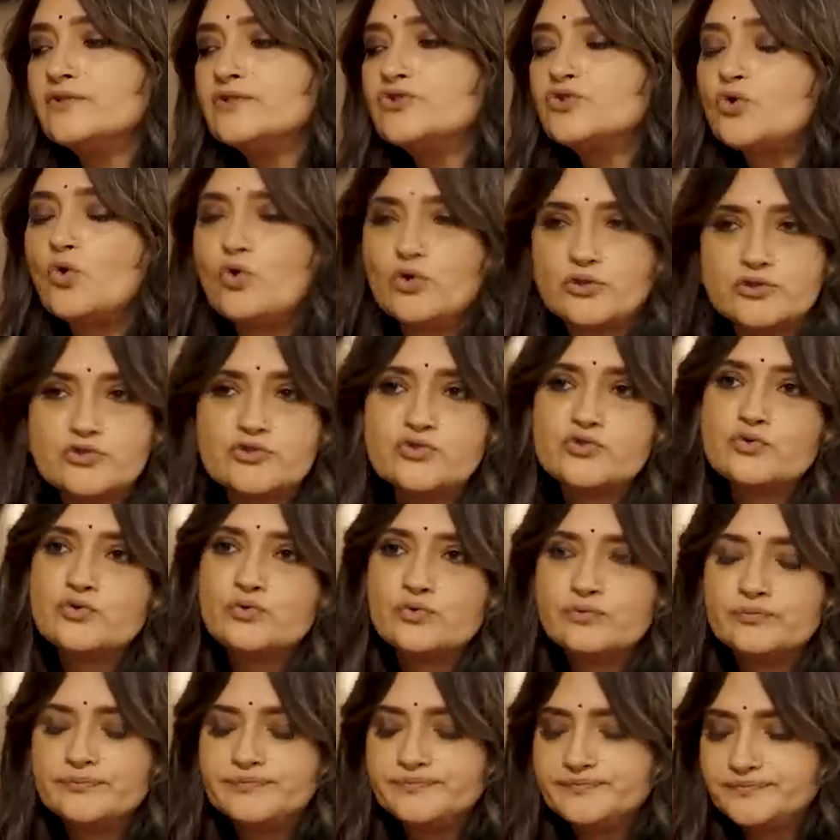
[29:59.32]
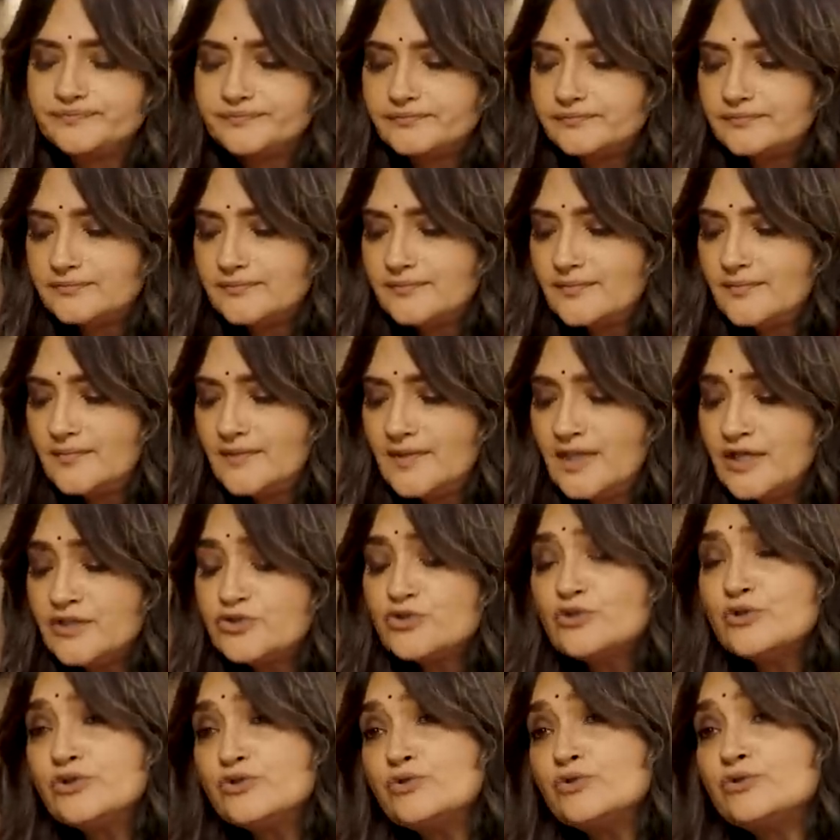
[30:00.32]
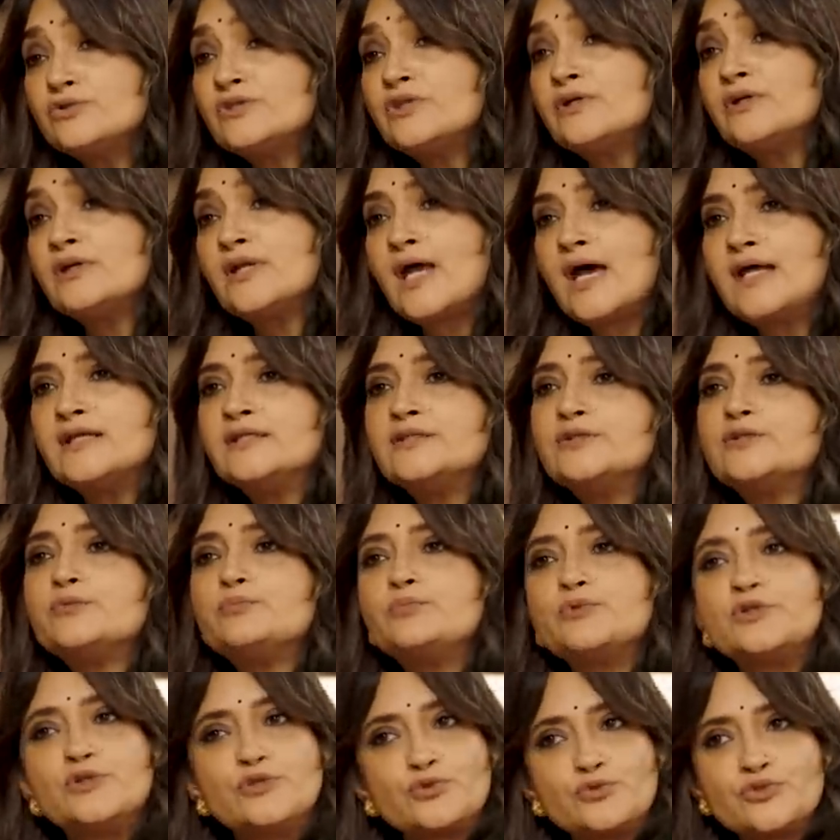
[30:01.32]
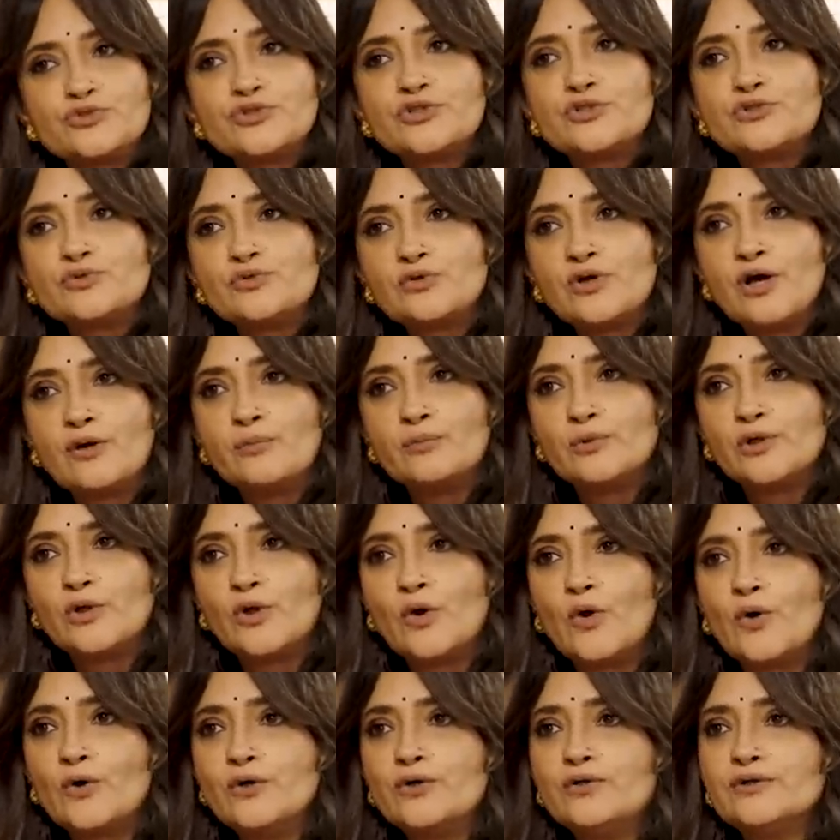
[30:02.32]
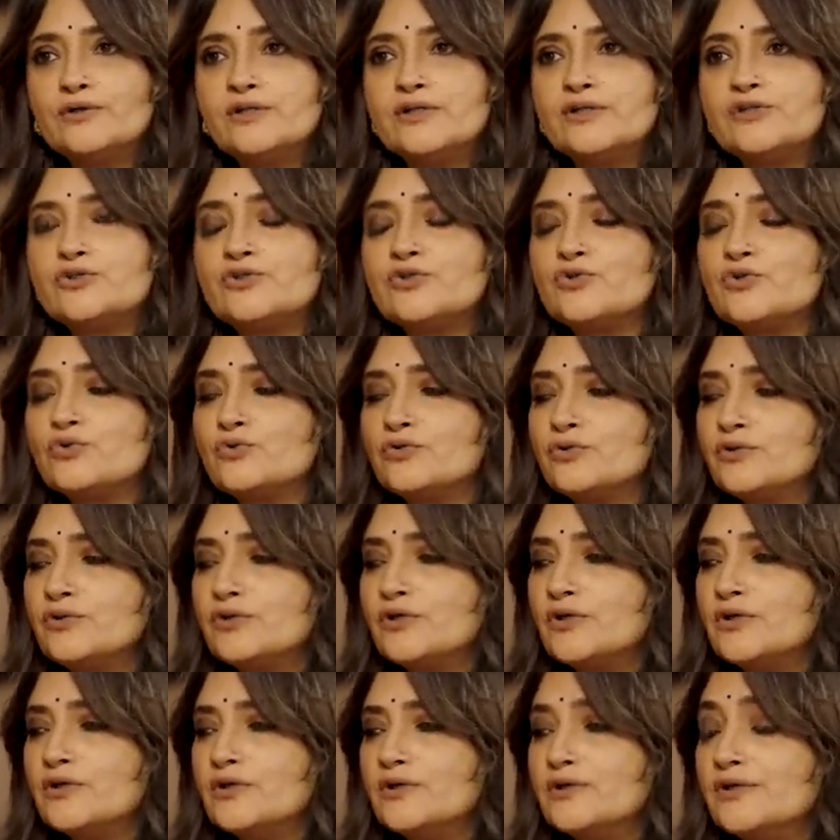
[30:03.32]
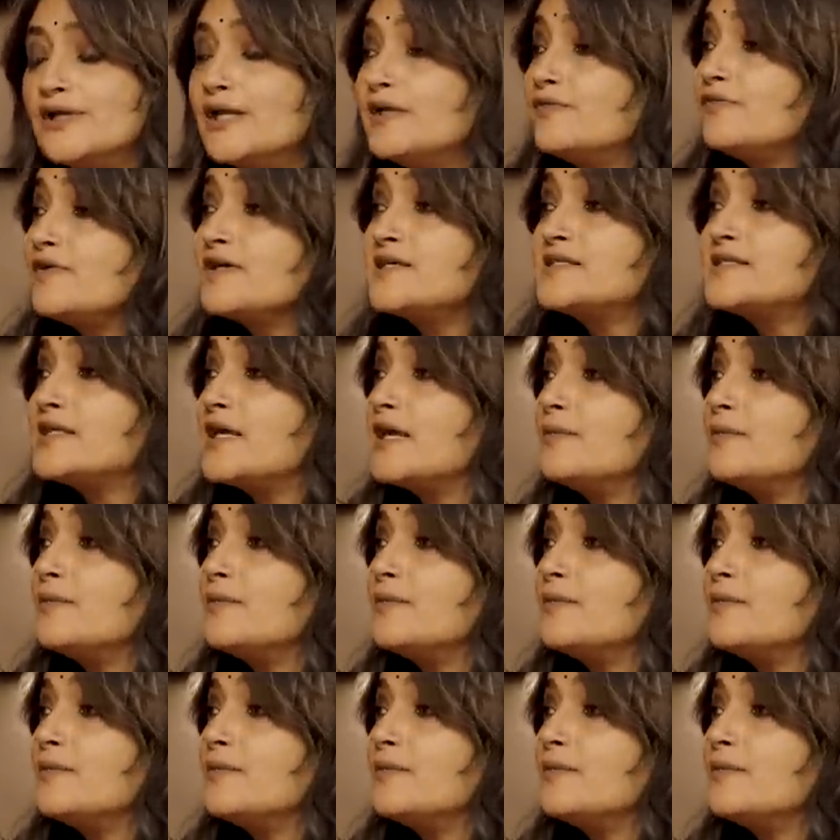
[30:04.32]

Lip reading: which also, so it took the right producer to come along. It took Netflix